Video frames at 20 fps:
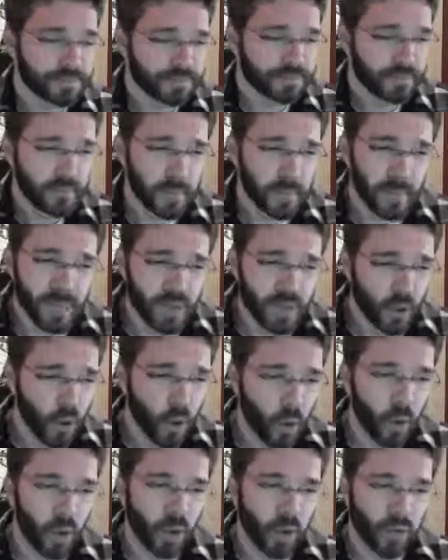Right. The
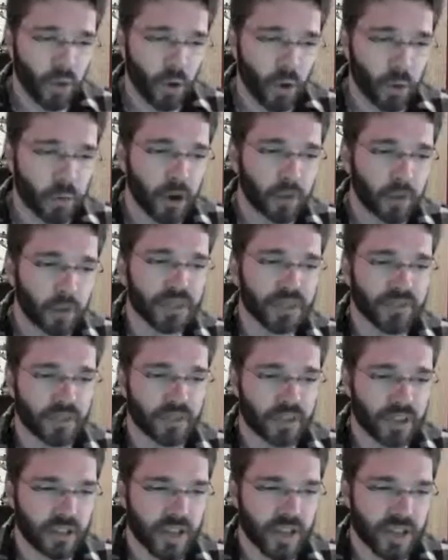whole the whole purpose for
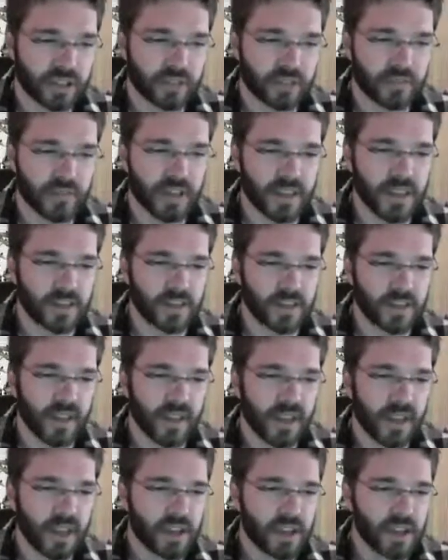the collective
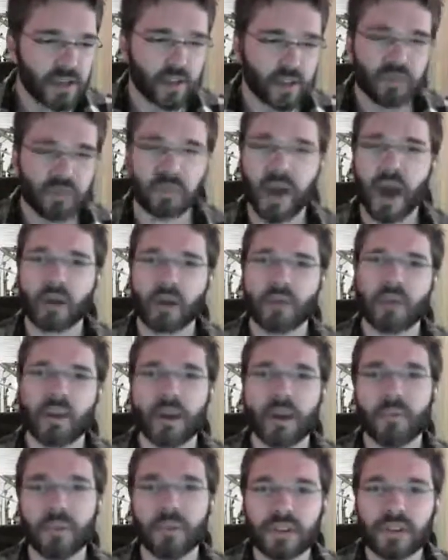is sort of power
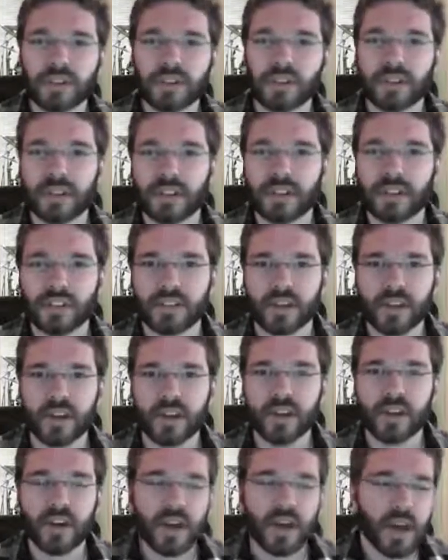in numbers, and
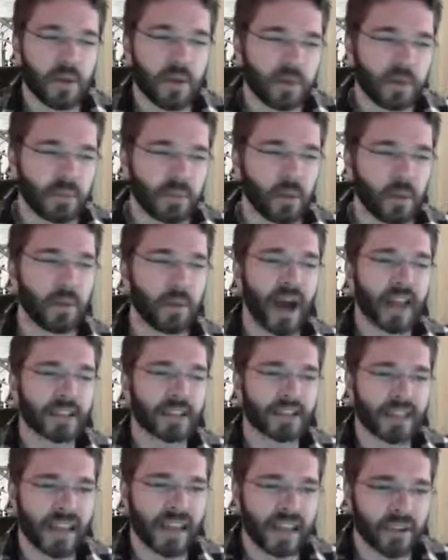so people
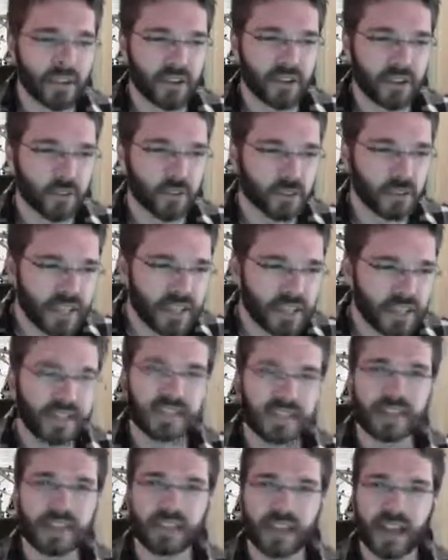bind together and release
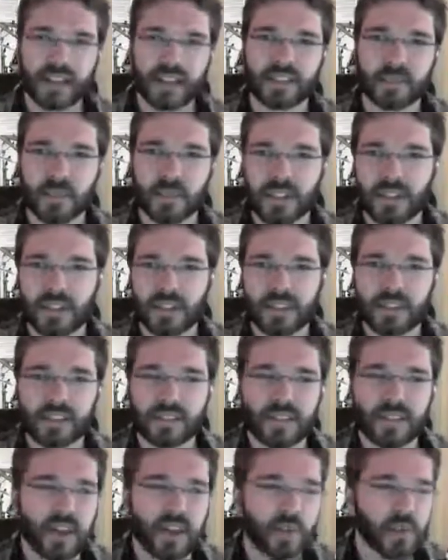these
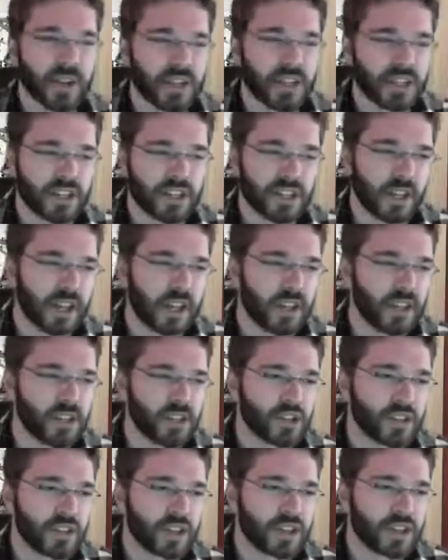exhibitions, which uh,
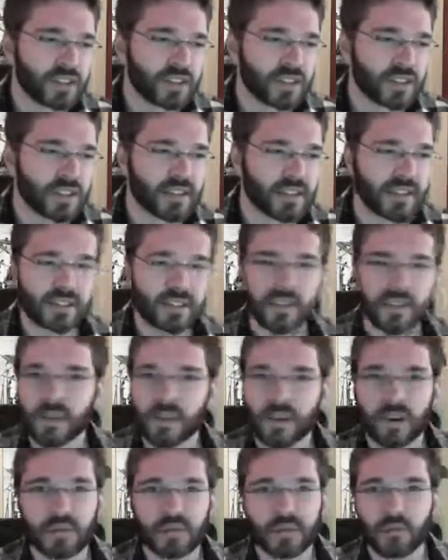usually consist of
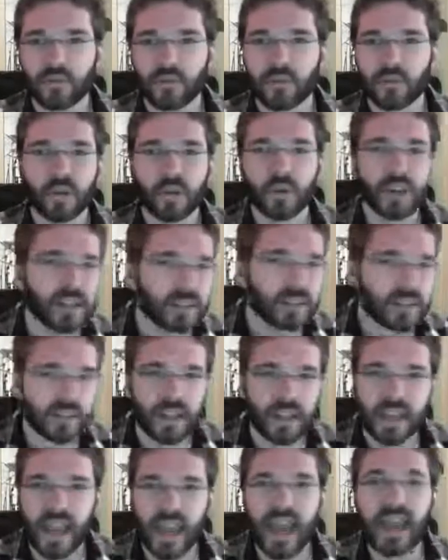anywhere from 40
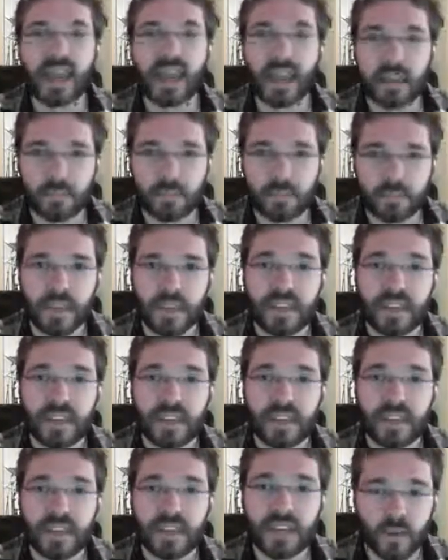to like 80
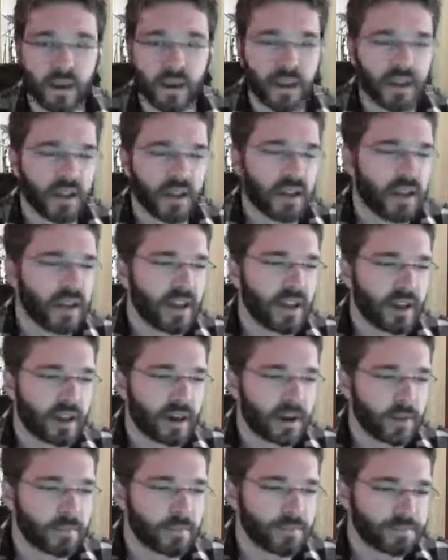pieces of artwork.
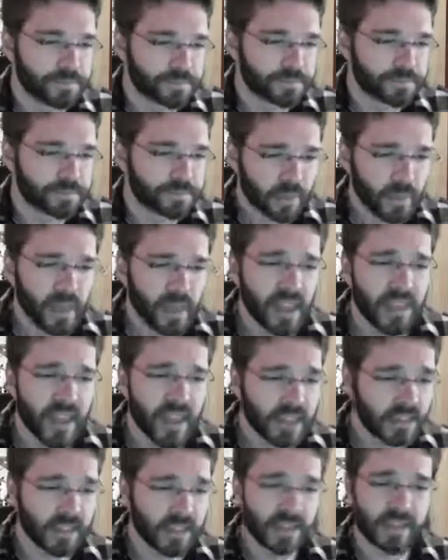Um, and
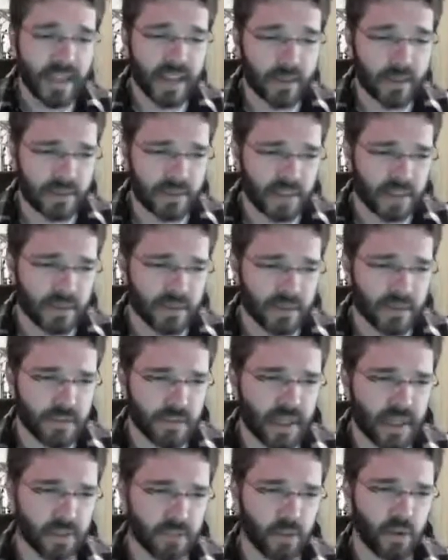that's an attempt to, to
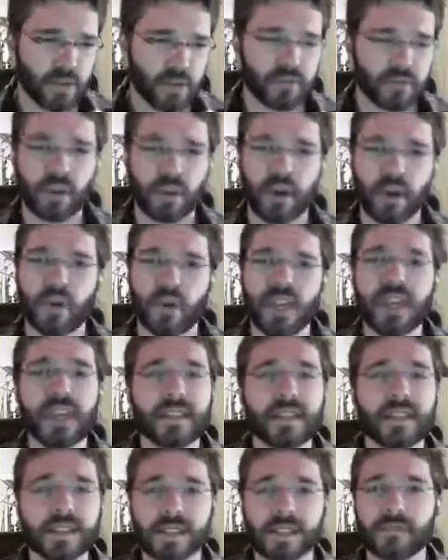make more of a
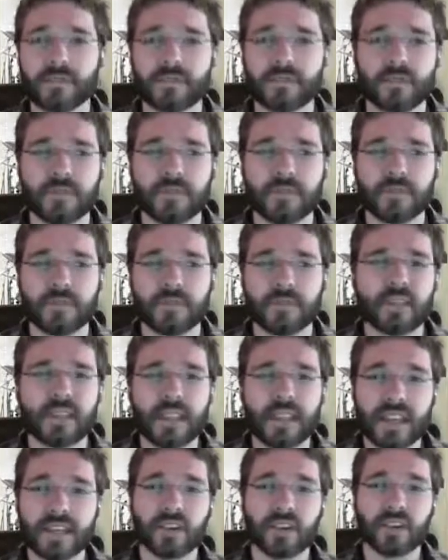cohesive,
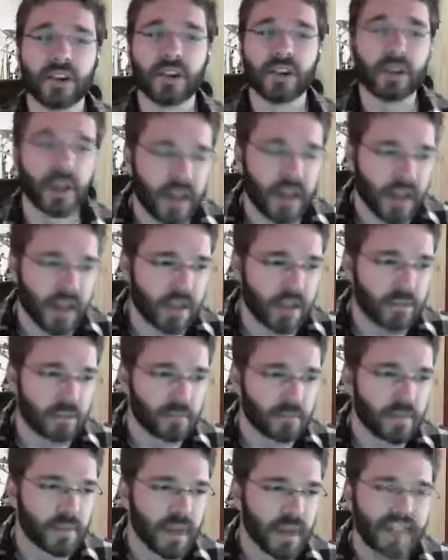singular uh,
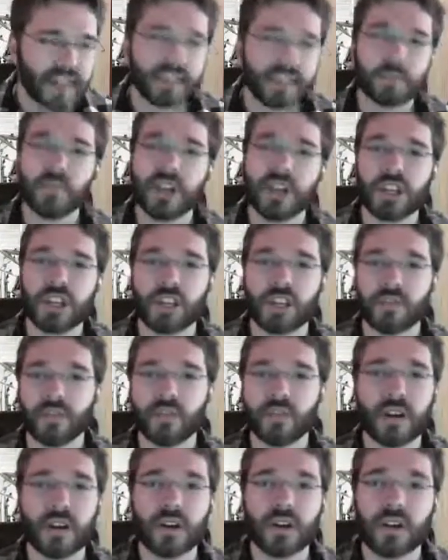exhibition, if
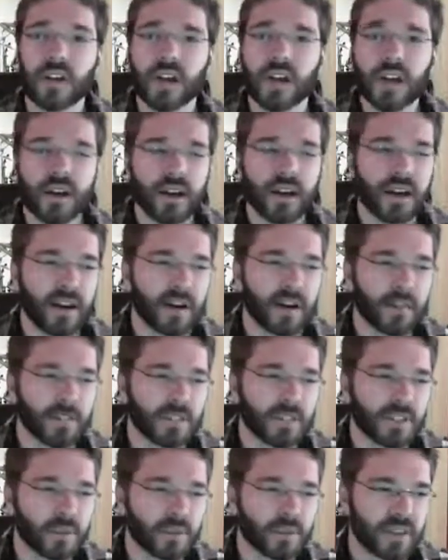you will um,
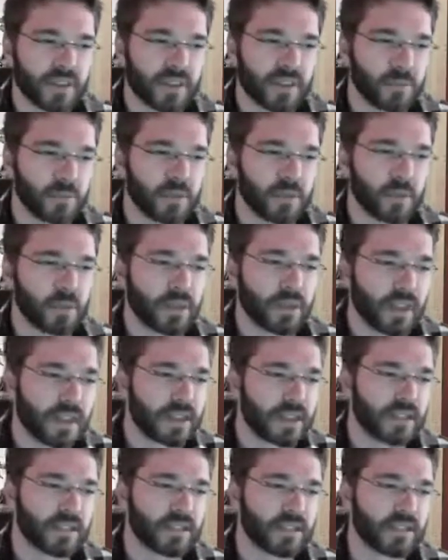something that can be
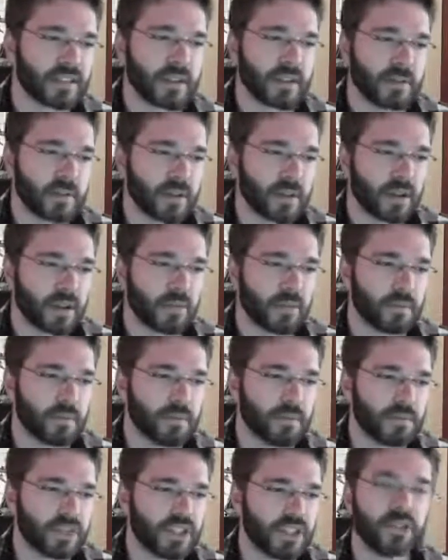released as a, a
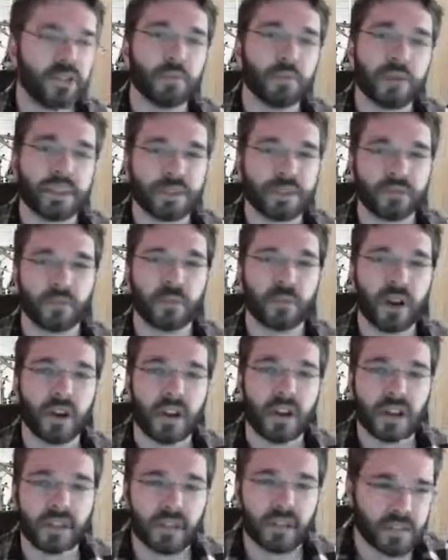single piece of
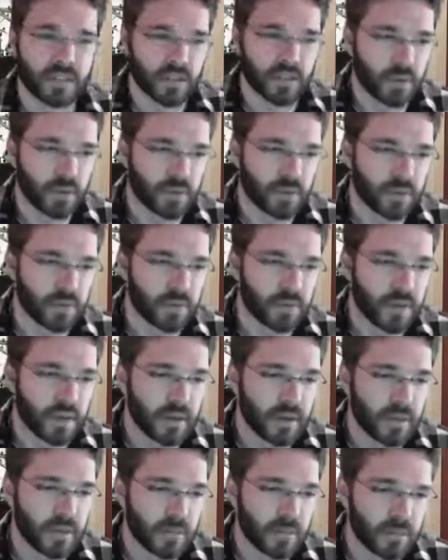work and that's going to
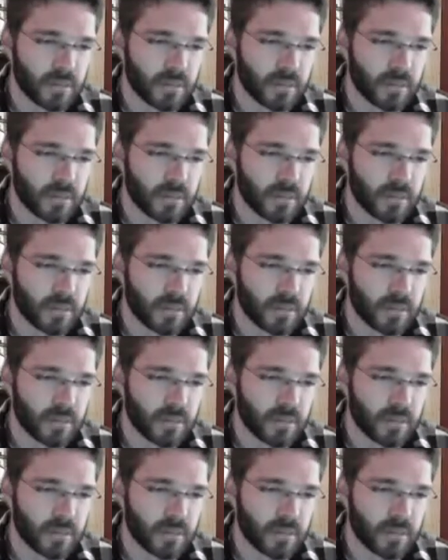be